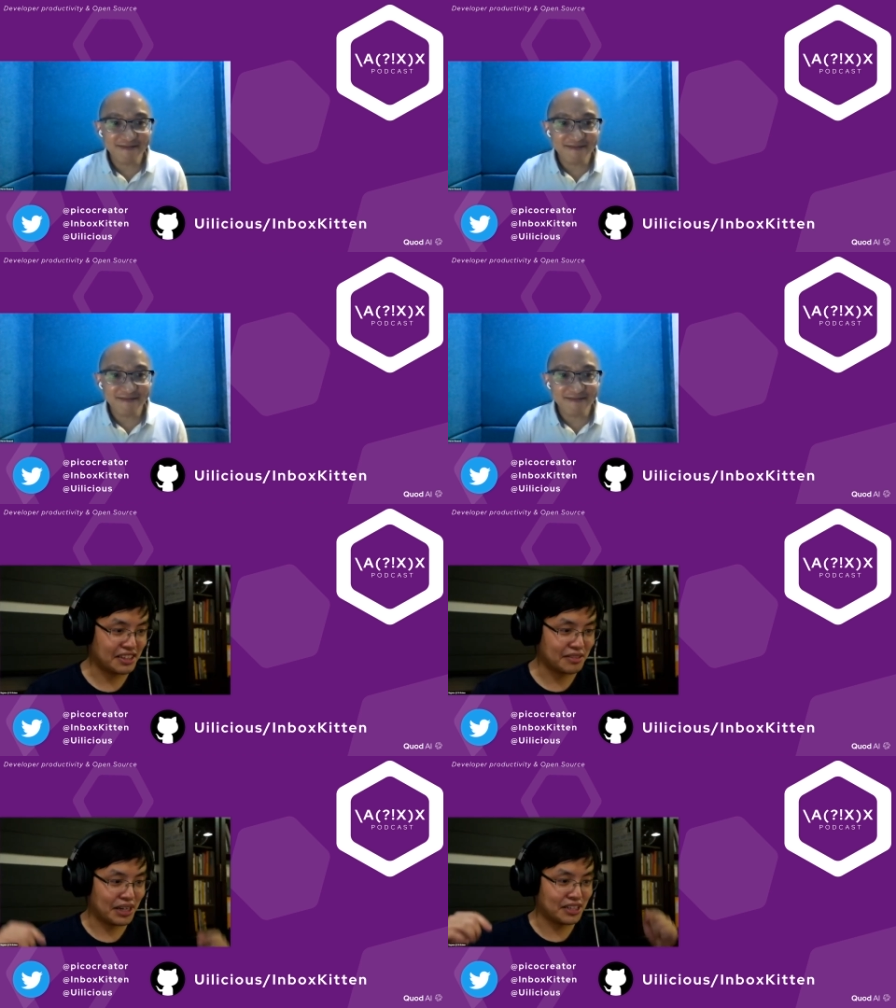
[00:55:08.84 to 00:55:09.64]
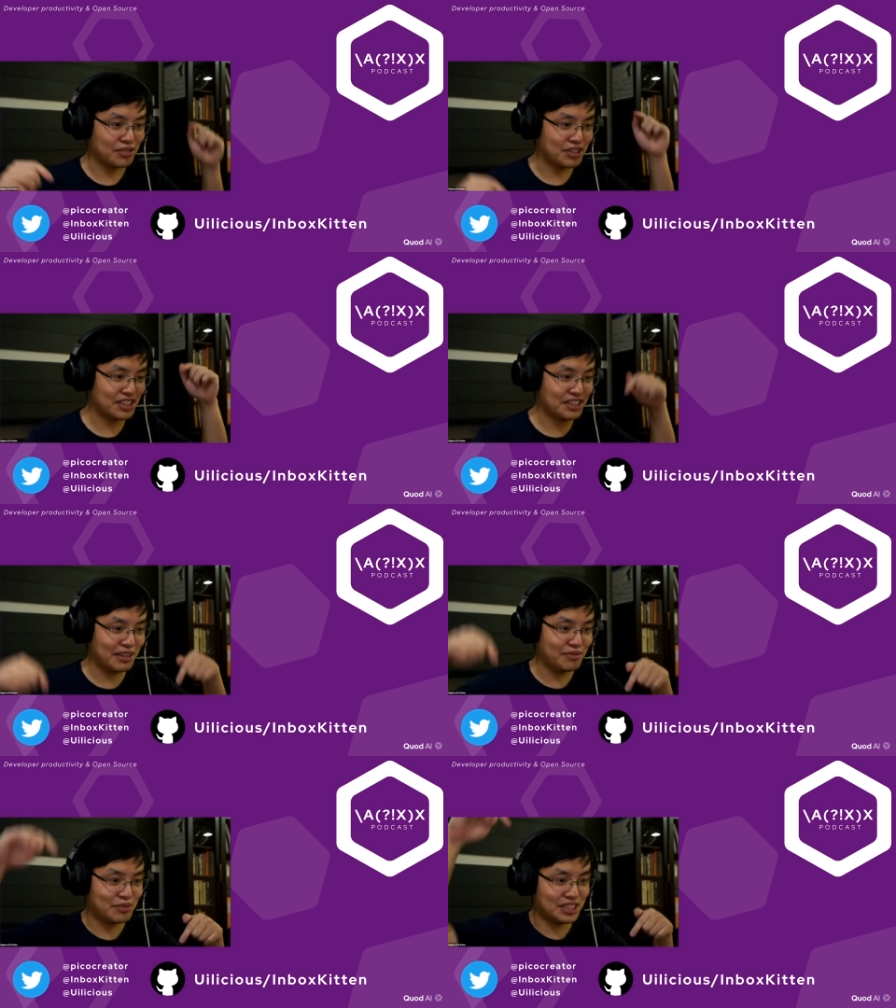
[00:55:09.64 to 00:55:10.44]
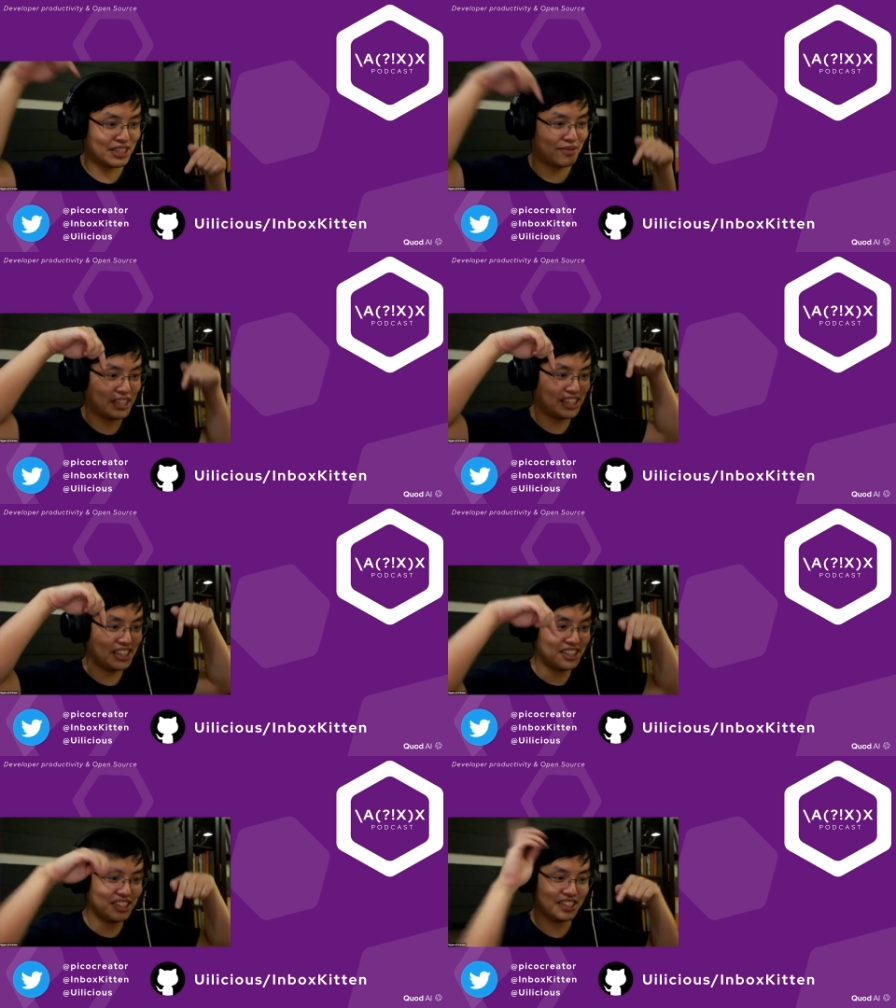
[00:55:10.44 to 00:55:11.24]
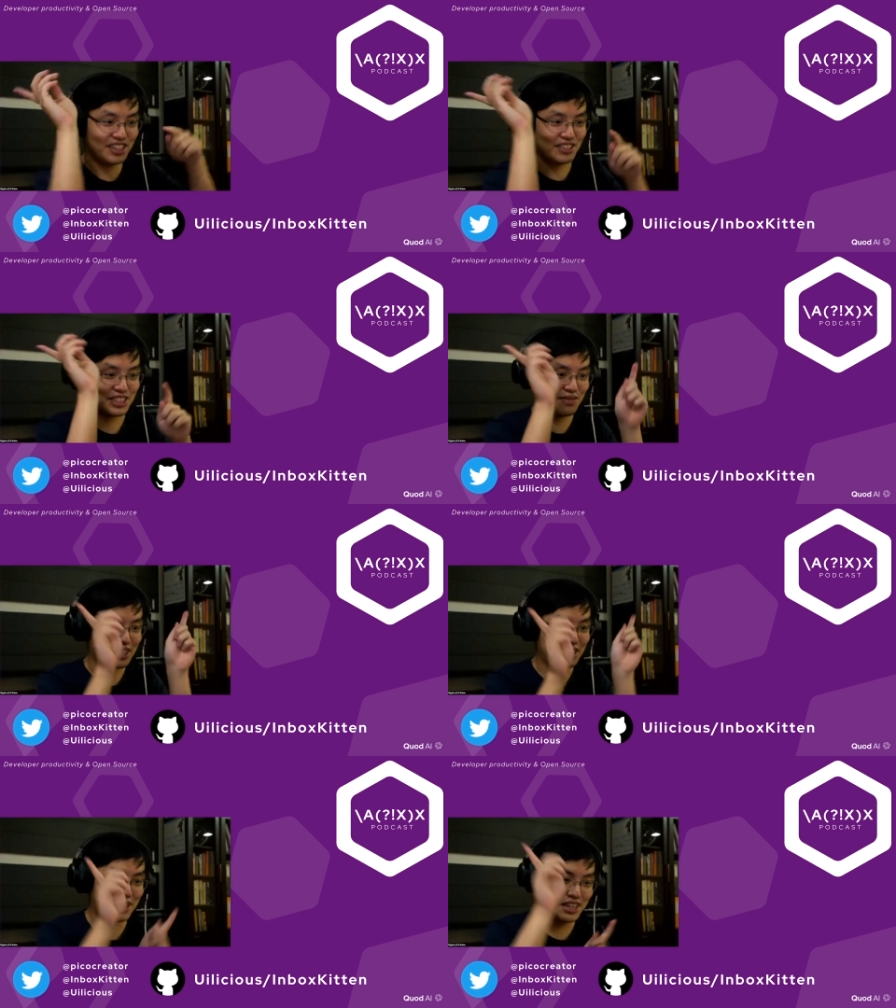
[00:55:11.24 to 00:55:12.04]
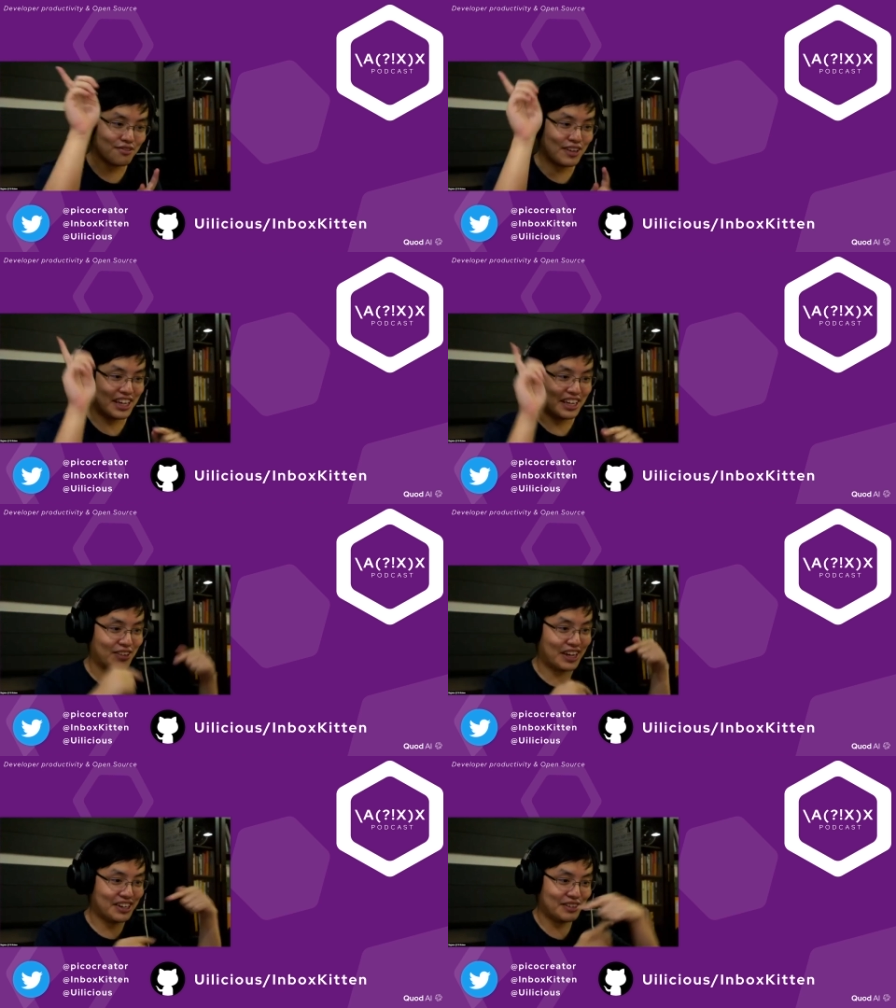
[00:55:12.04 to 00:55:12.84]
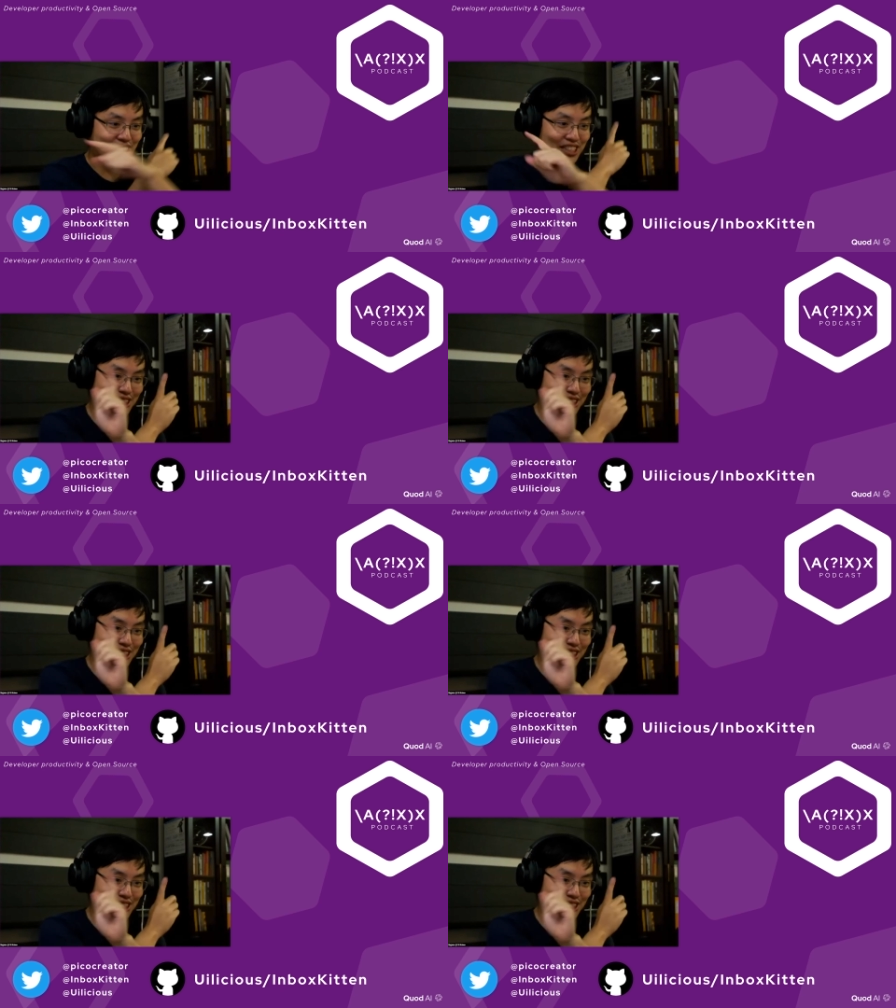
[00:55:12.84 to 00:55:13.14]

Yeah, I think my Twitter name will be somewhere here, or somewhere, depending on where Herb decides to